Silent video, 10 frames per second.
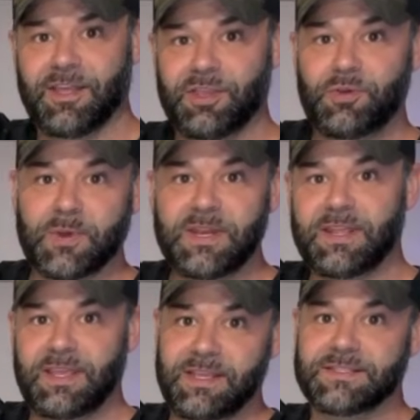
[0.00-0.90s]
you can
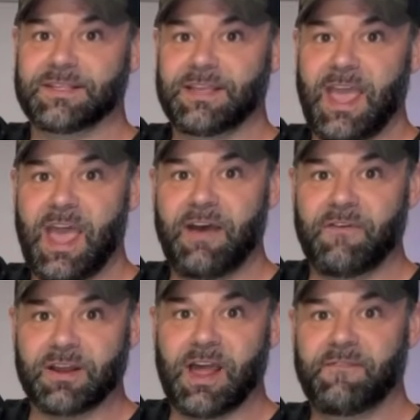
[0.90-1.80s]
easily have
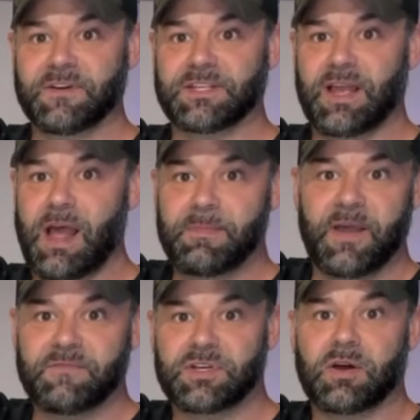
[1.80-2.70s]
a conversation. I'm
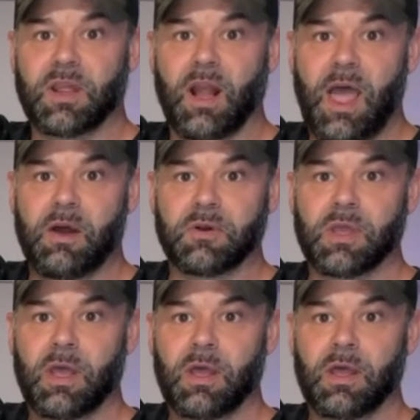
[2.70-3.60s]
not even talking loud.
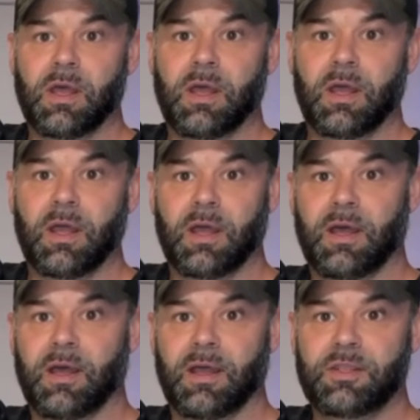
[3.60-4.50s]

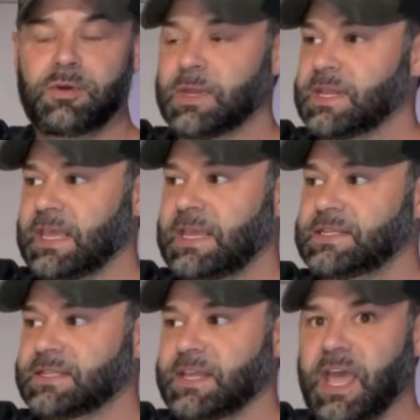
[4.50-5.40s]
You can
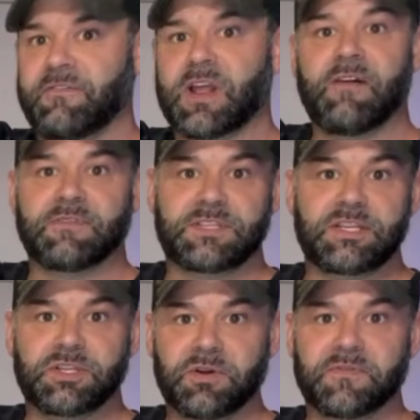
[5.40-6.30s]
easily have a
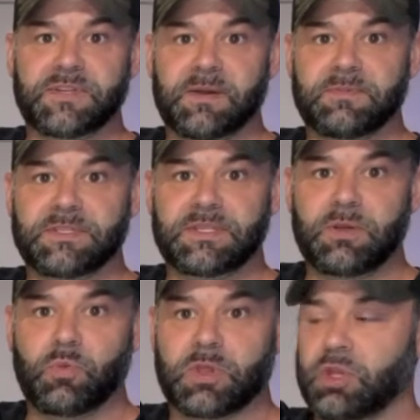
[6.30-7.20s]
conversation over top this
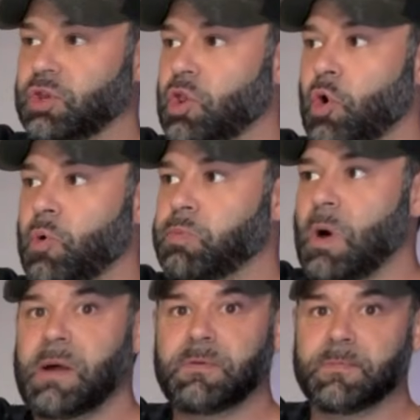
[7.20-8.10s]
thing with no
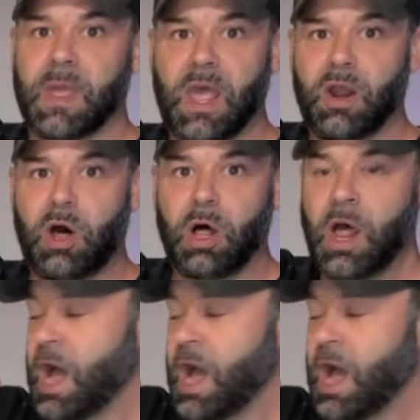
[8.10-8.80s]
problem at all.